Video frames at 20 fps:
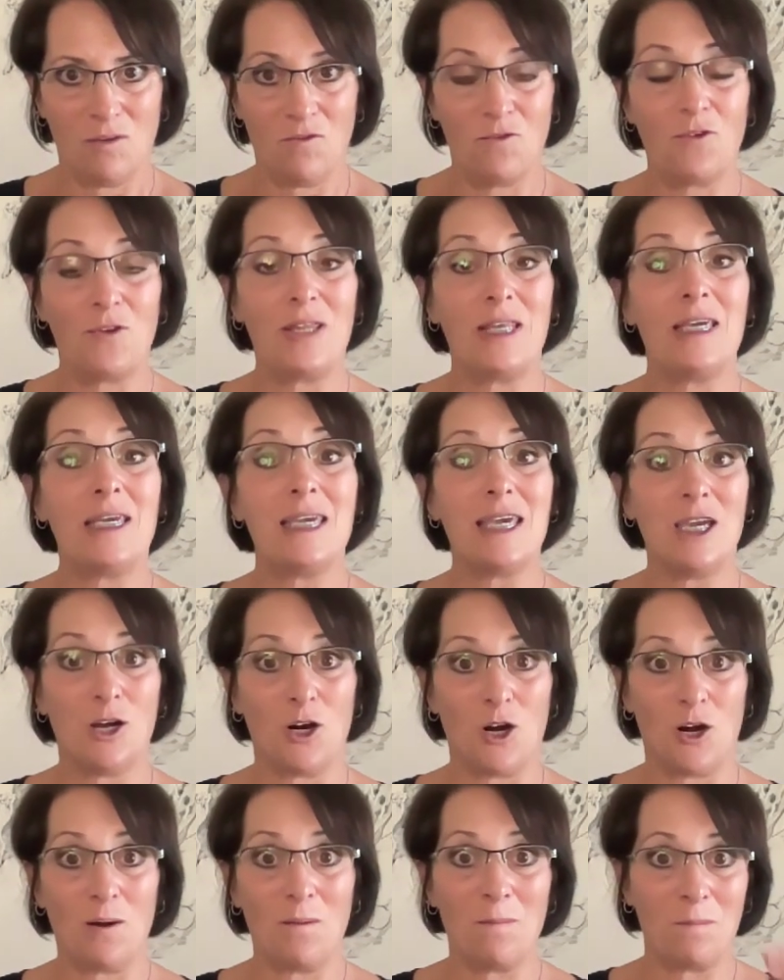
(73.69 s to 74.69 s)
for the
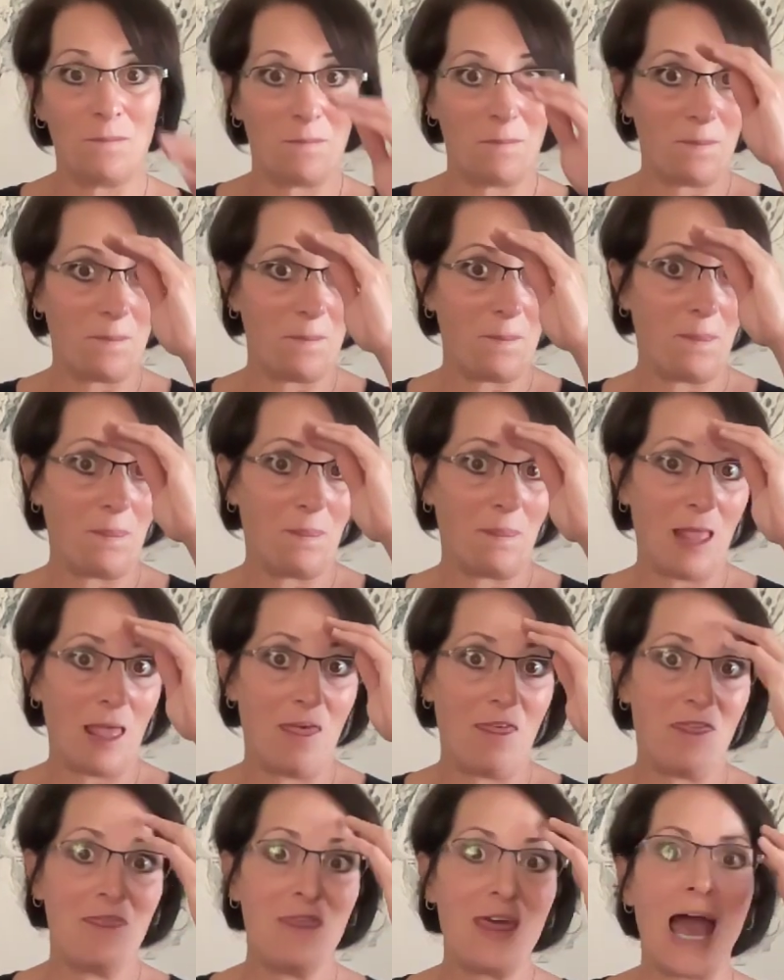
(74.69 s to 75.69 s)
year
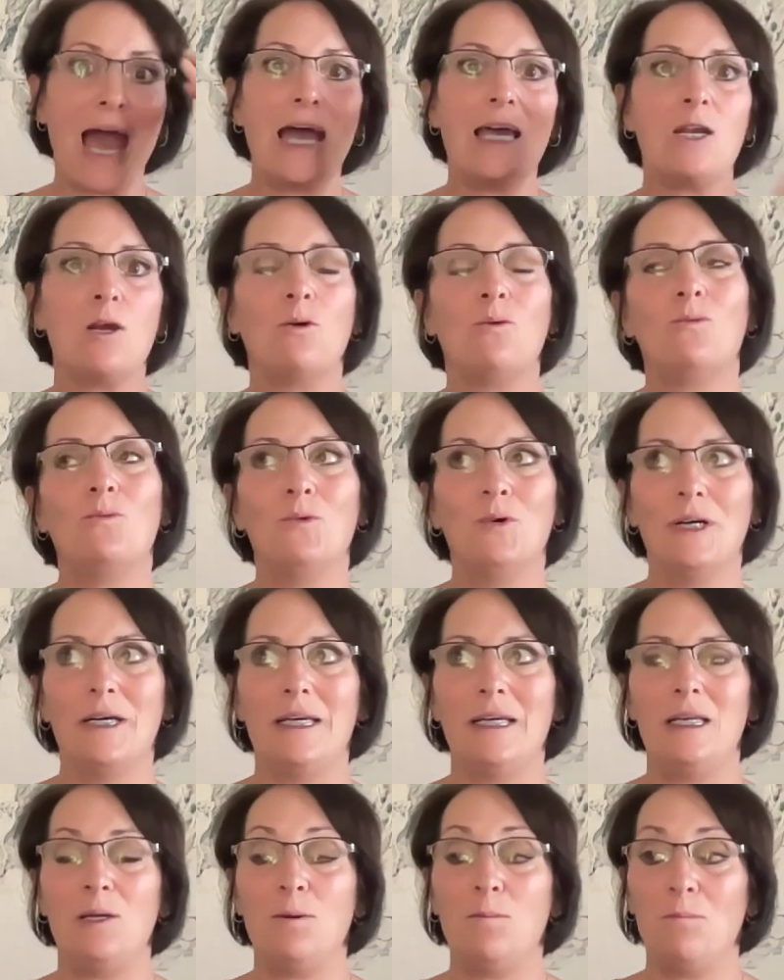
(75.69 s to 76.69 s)
that
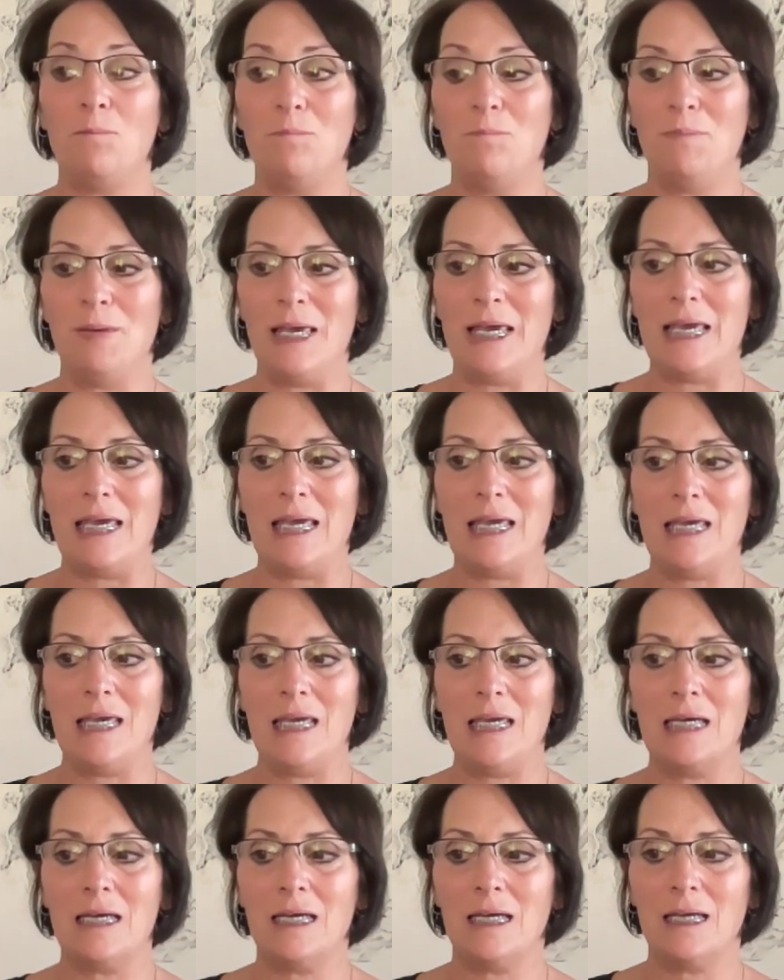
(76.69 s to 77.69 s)
would
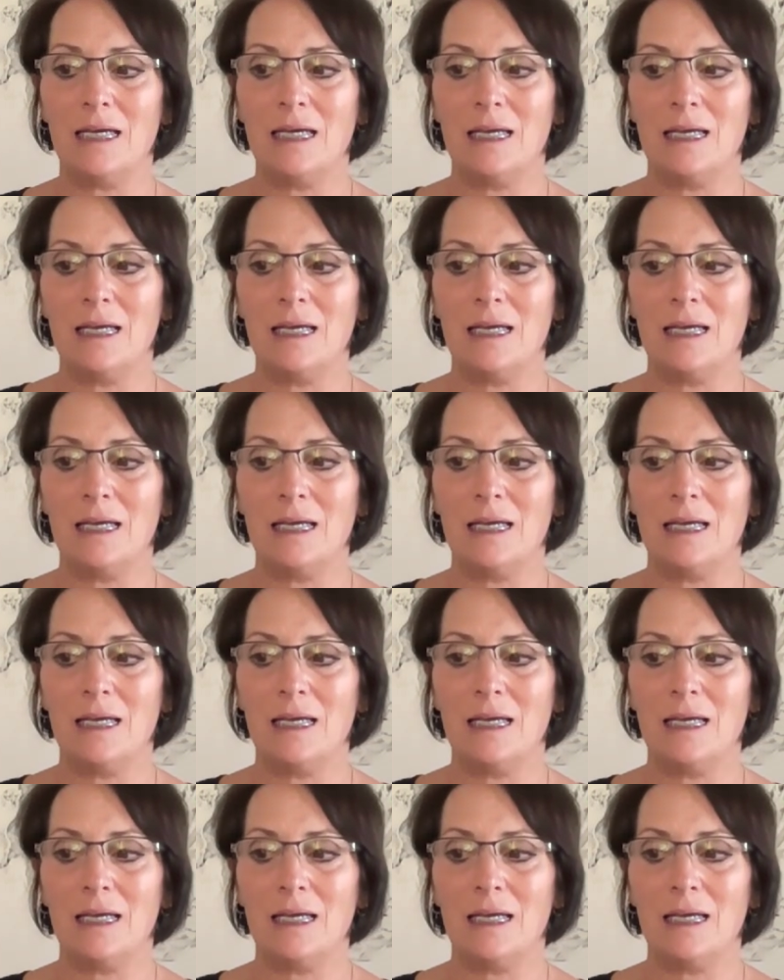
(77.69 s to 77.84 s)
be